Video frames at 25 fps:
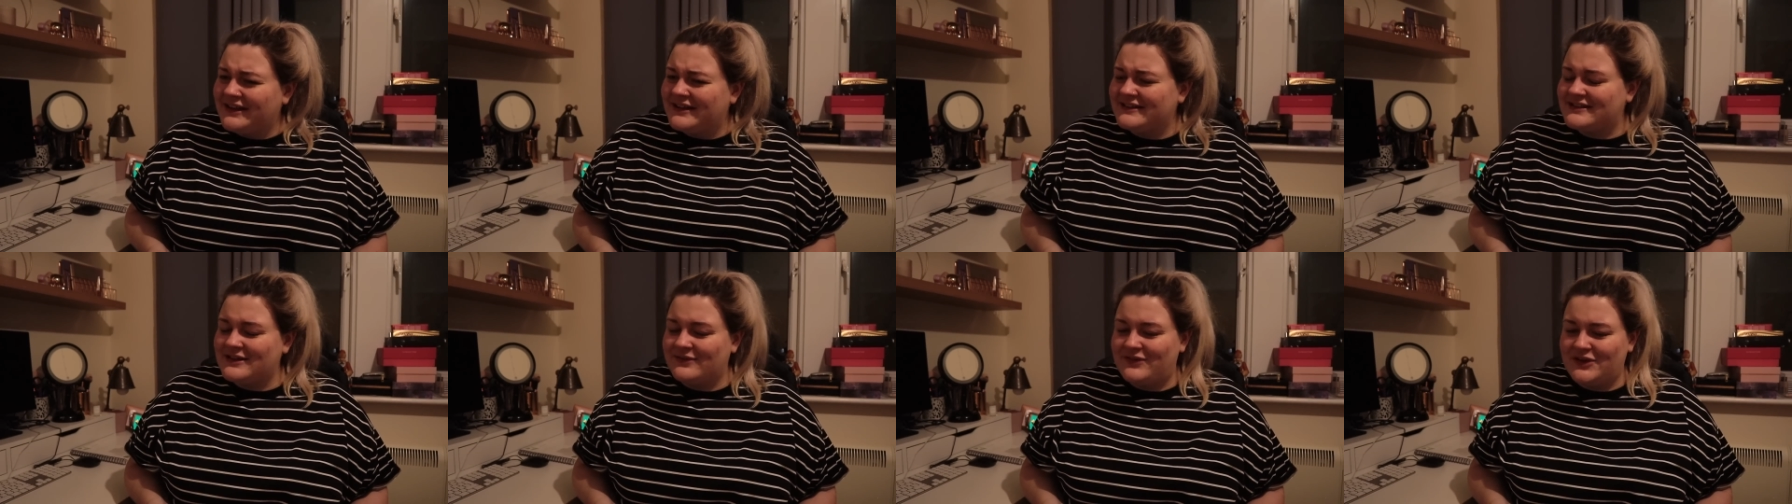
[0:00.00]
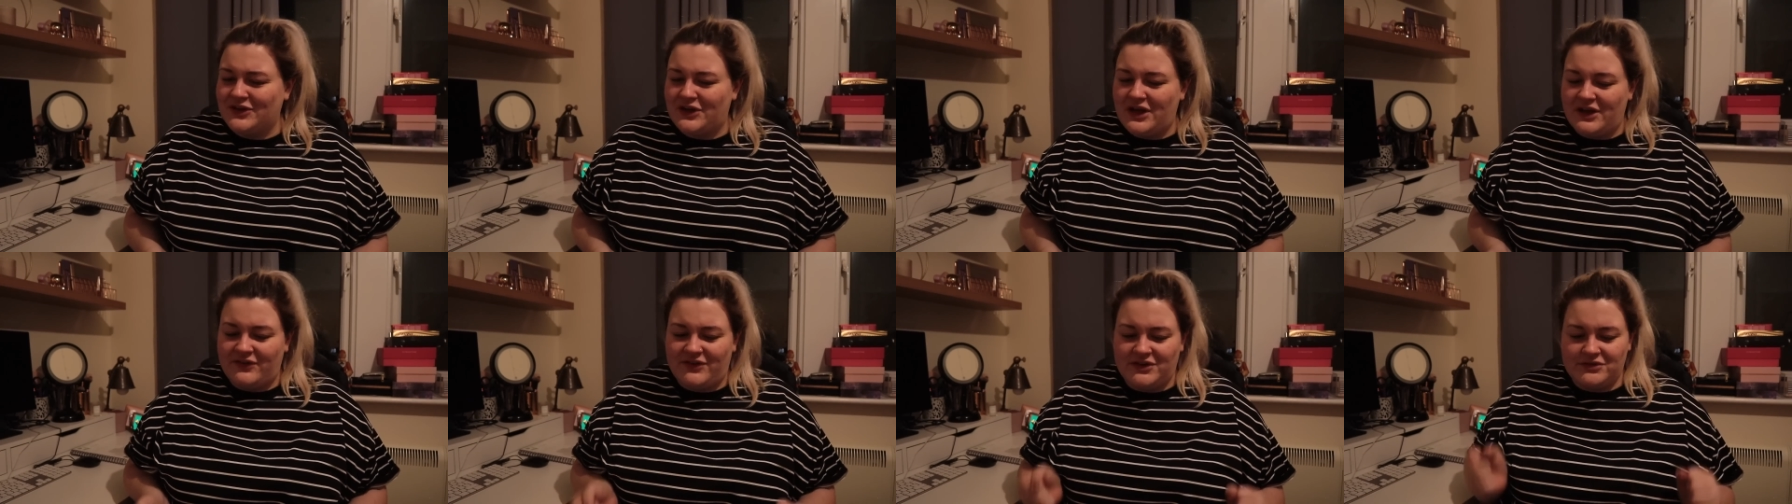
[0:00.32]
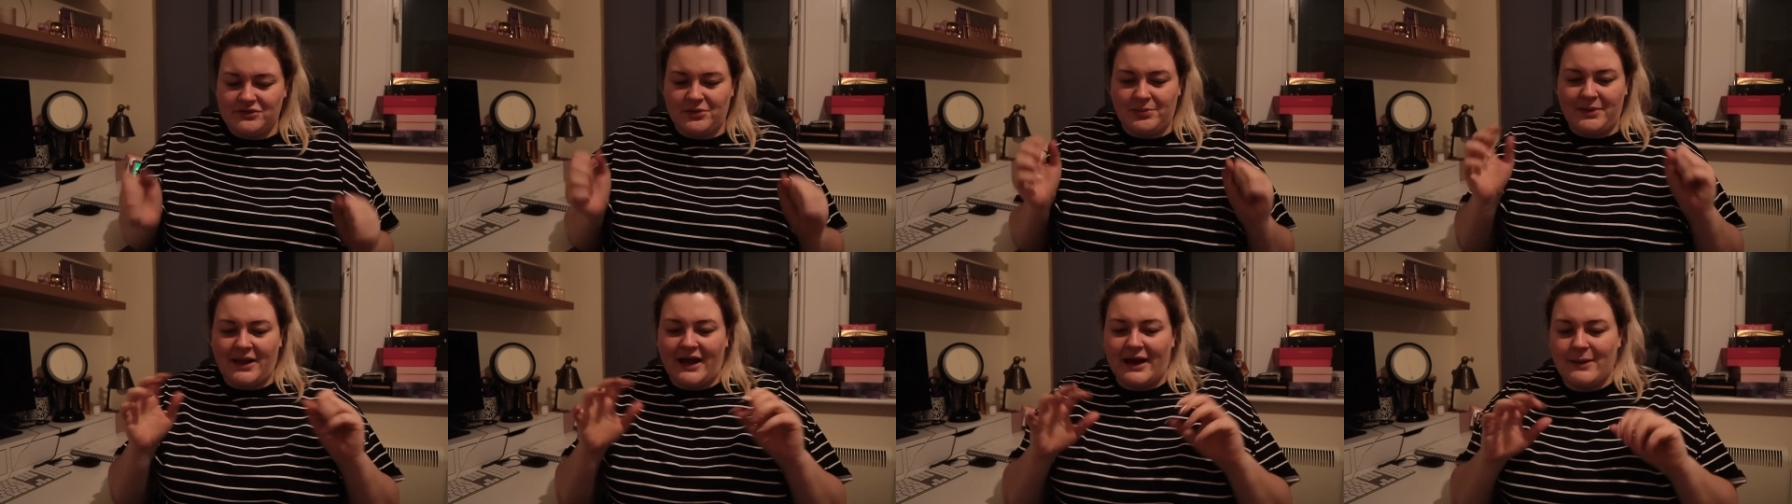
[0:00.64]
because if
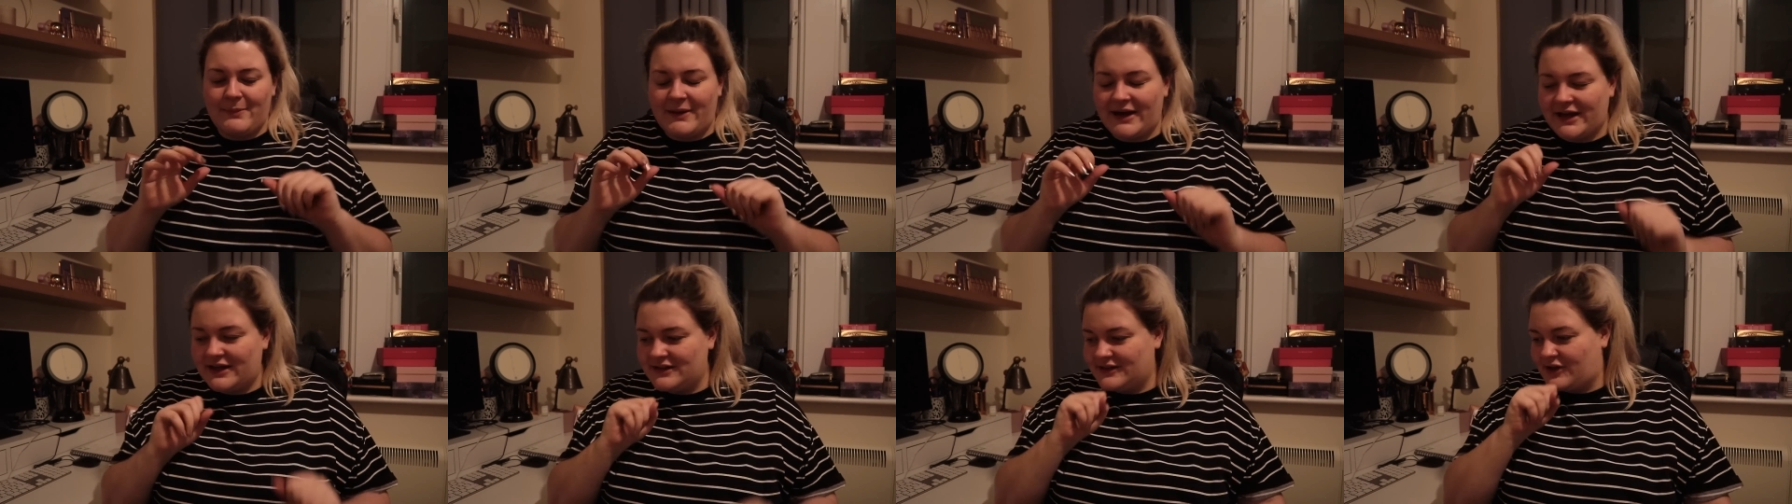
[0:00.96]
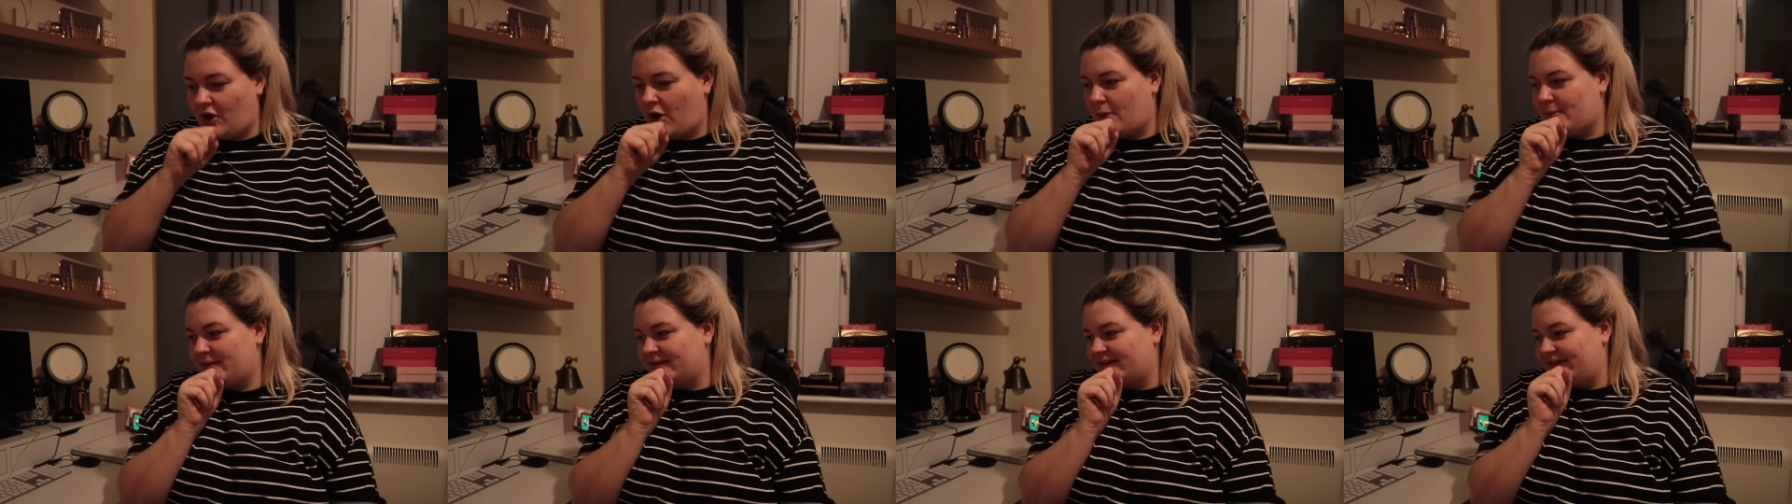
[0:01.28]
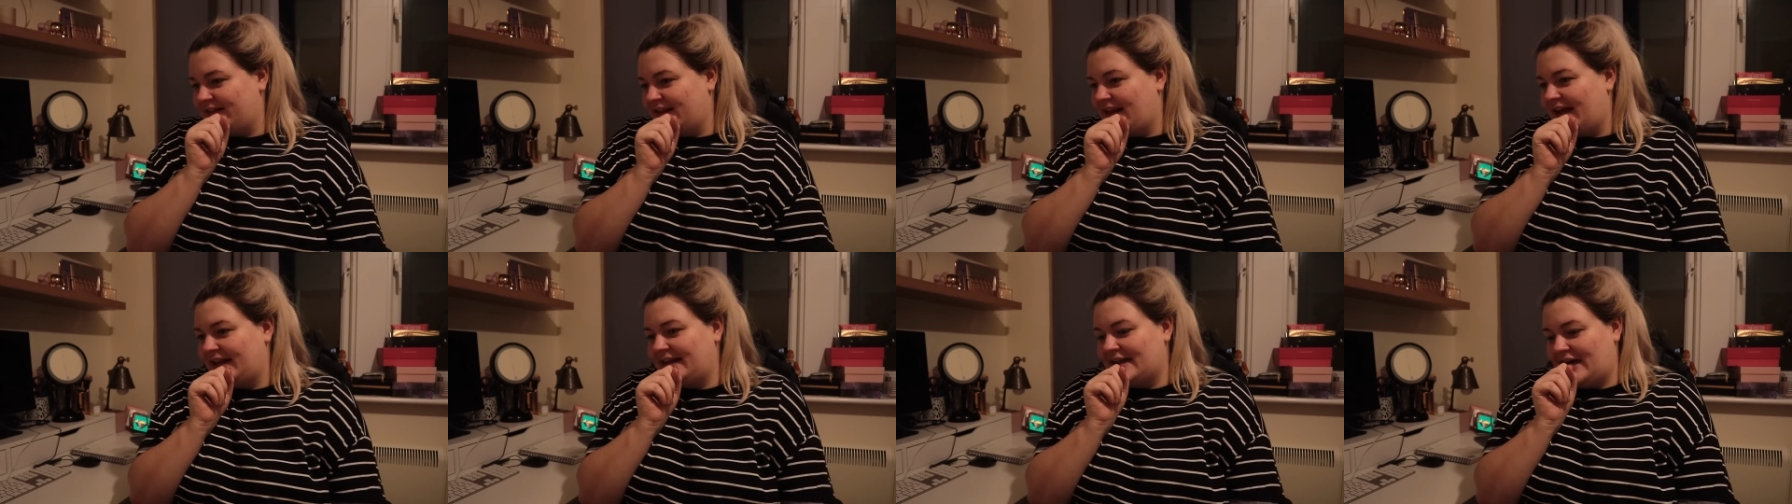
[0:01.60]
you reply back in the comments,
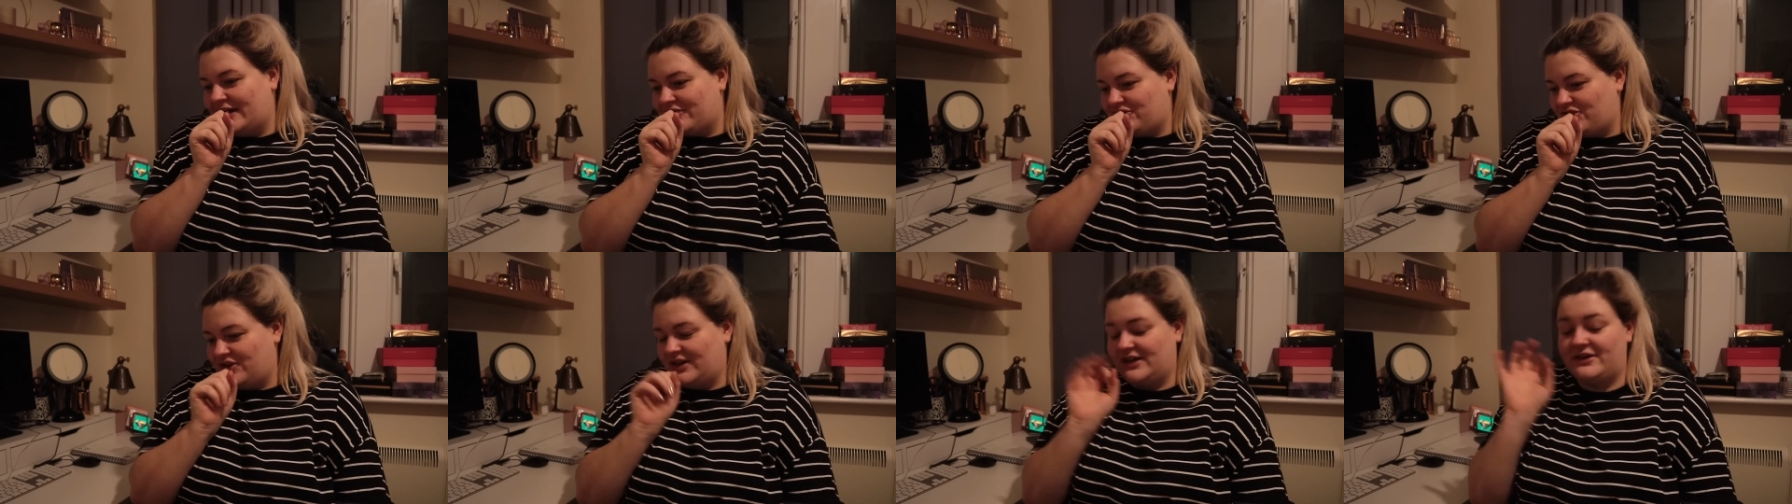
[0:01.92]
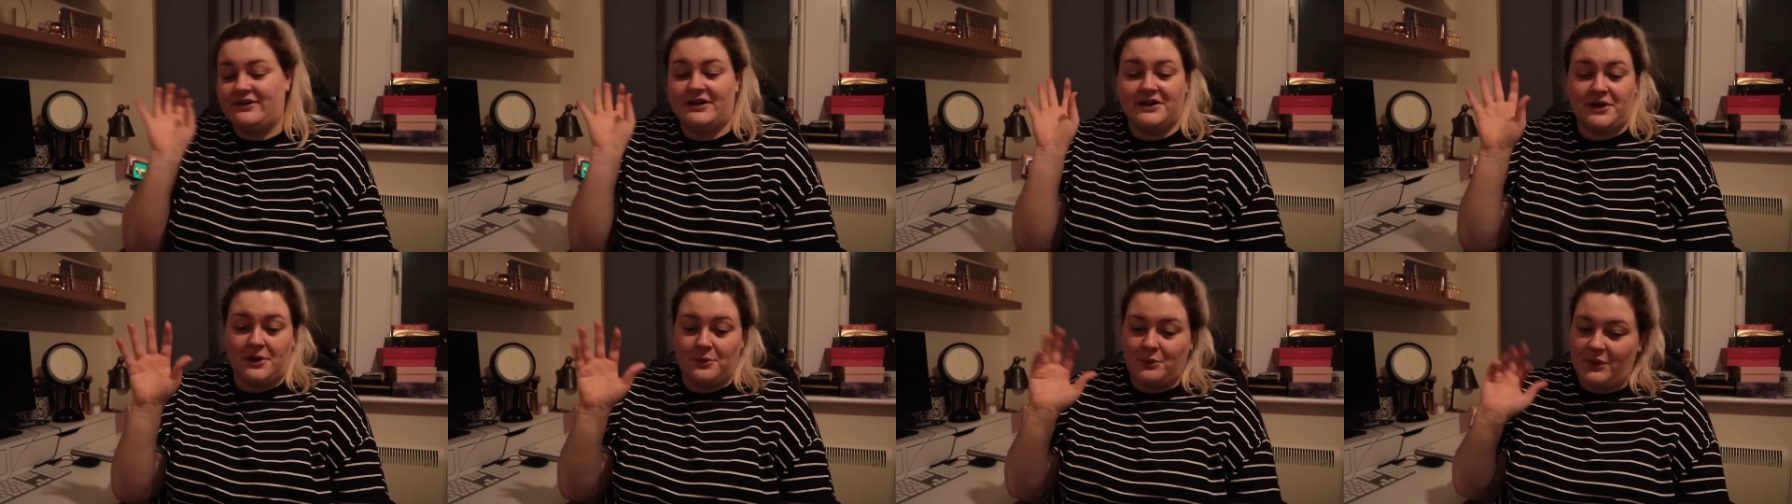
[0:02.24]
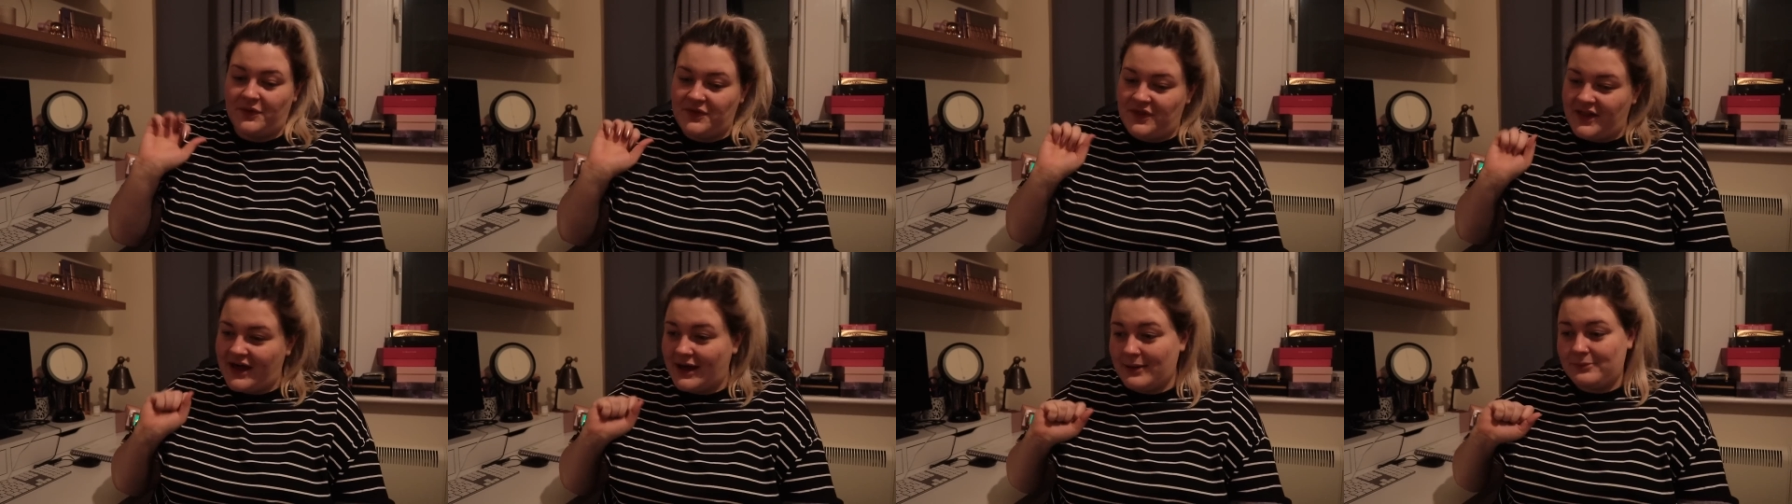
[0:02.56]
you're like, nah, Trina, I don't
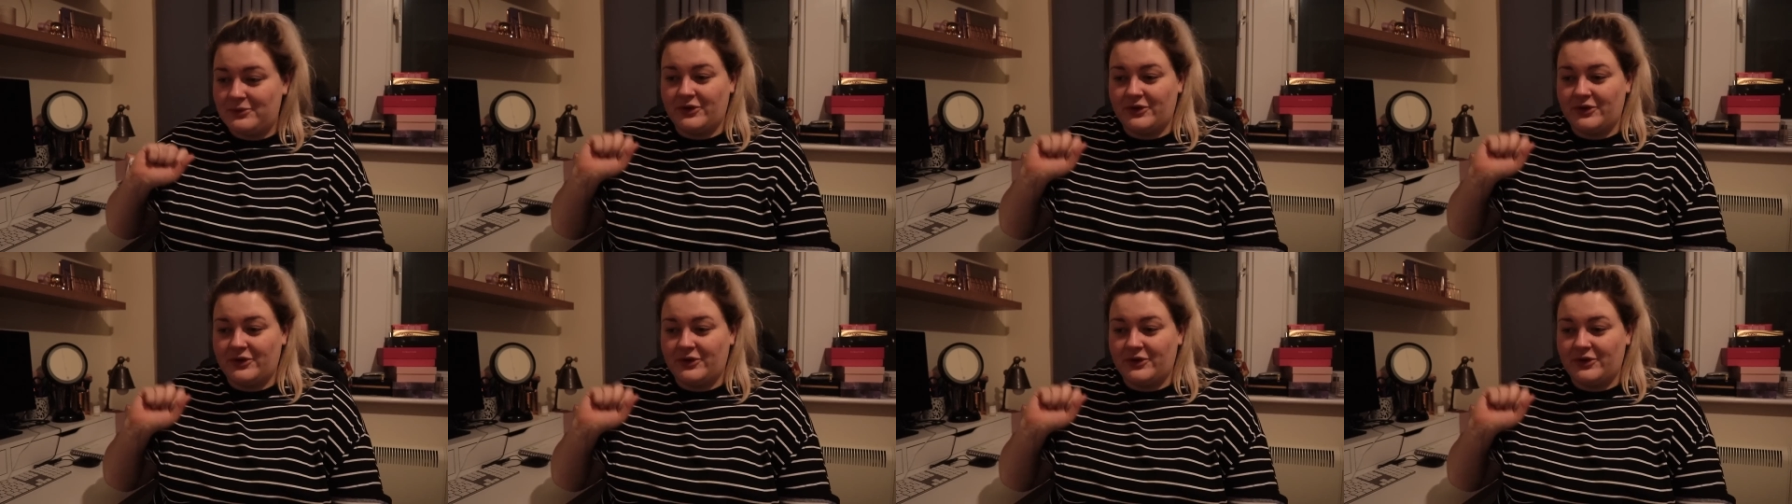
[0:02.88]
want that.